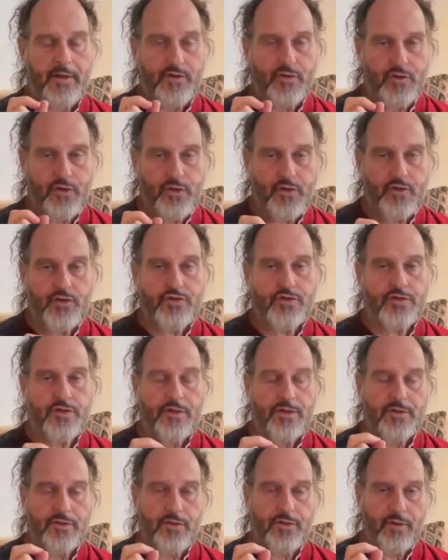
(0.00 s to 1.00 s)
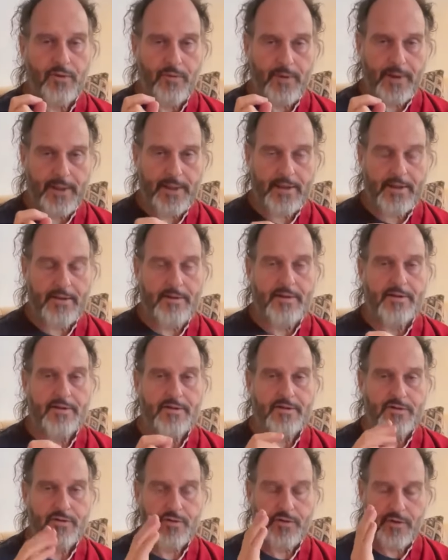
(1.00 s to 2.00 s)
Use your will
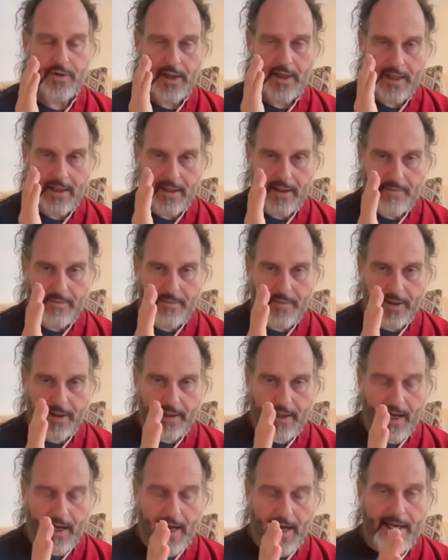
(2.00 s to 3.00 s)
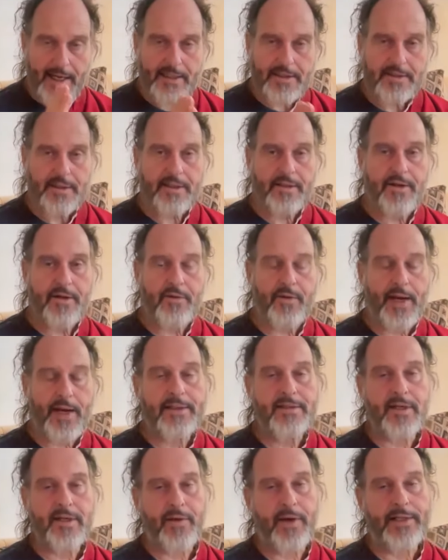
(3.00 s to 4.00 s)
to guide in the
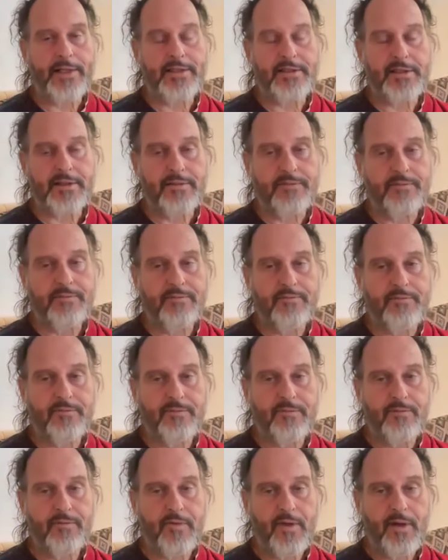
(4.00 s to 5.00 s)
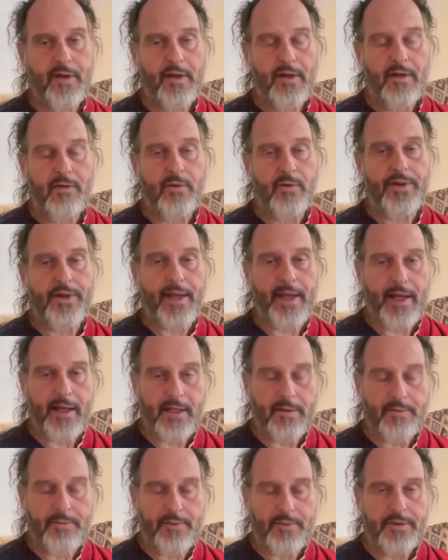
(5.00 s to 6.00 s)
right direction with the
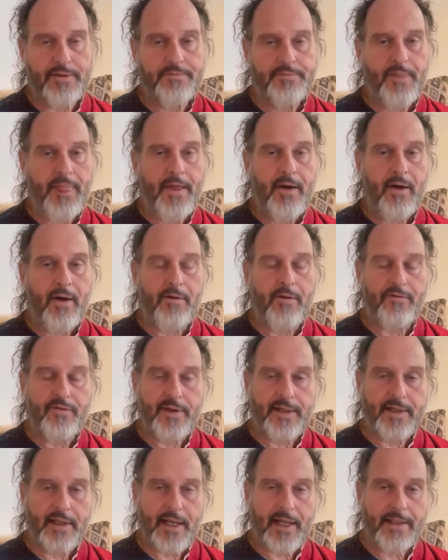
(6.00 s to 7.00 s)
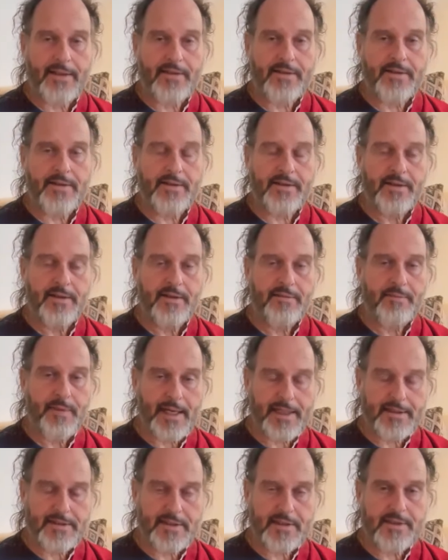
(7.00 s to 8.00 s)
help of enlightened
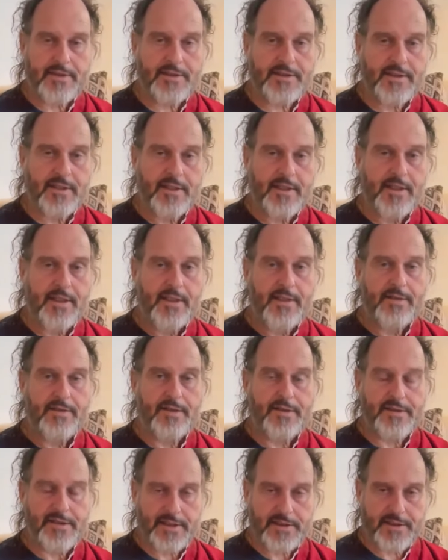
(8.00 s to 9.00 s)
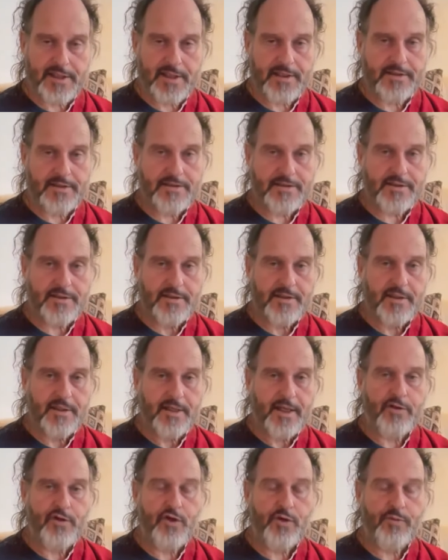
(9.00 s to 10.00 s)
masters, the teachings,
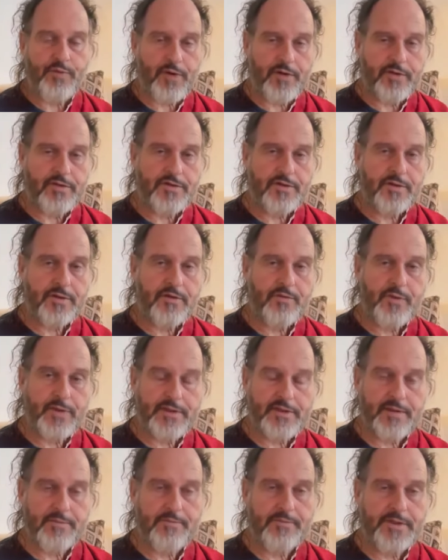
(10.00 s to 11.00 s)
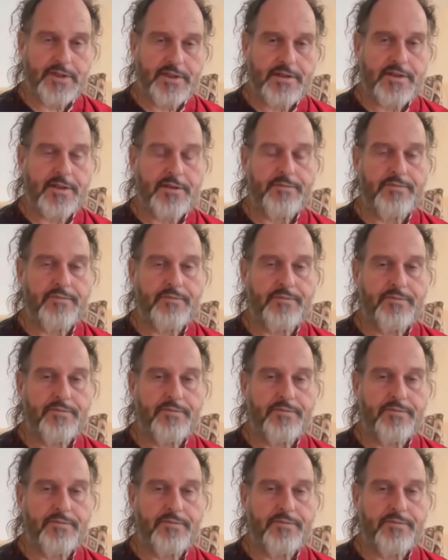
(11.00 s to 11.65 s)
and your personal wisdom teacher.